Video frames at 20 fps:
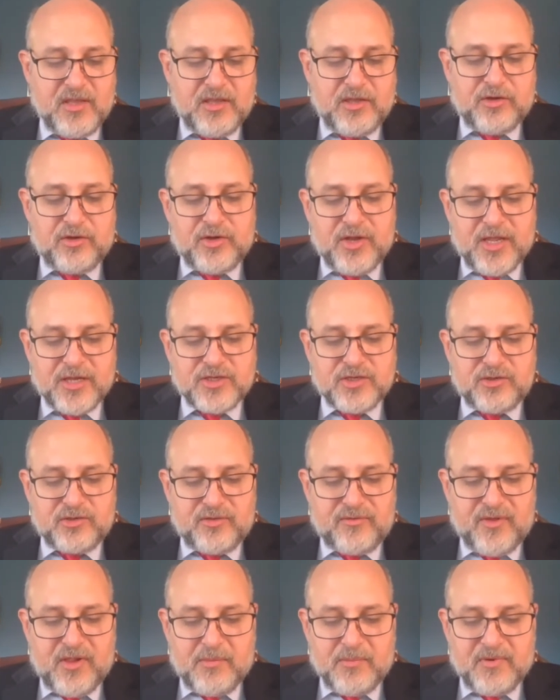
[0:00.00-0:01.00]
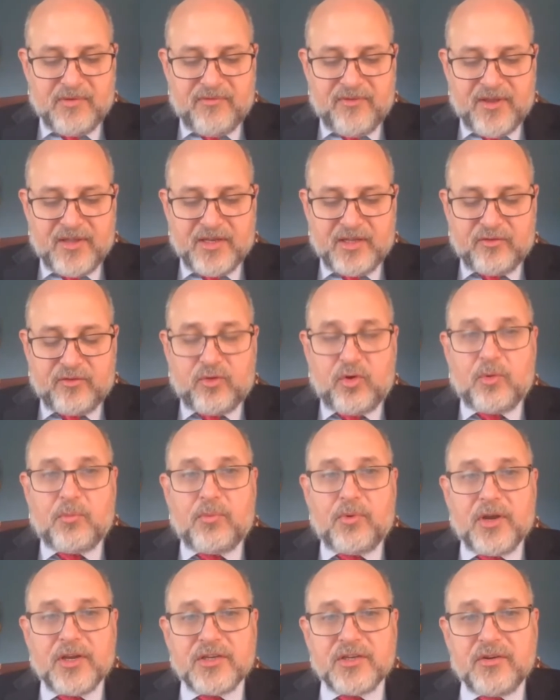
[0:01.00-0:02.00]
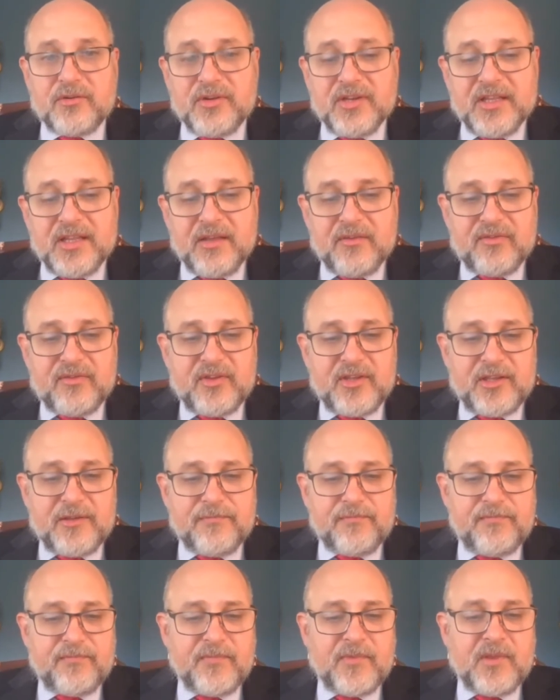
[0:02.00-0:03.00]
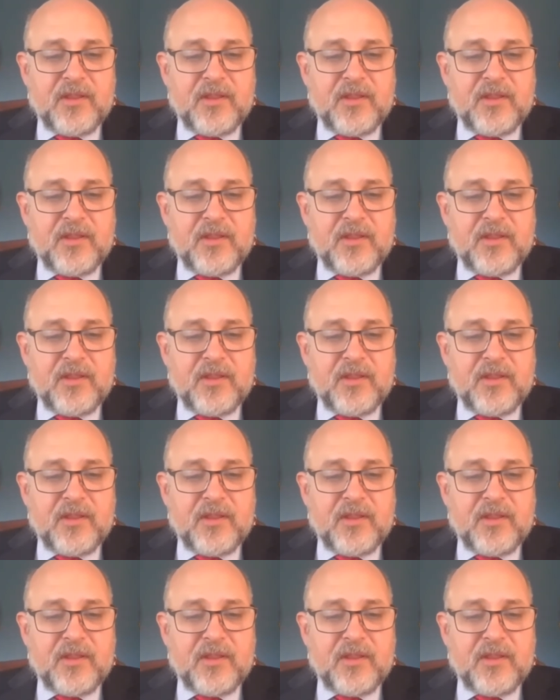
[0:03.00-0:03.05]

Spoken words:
International Development Finance Corporation, or DFC.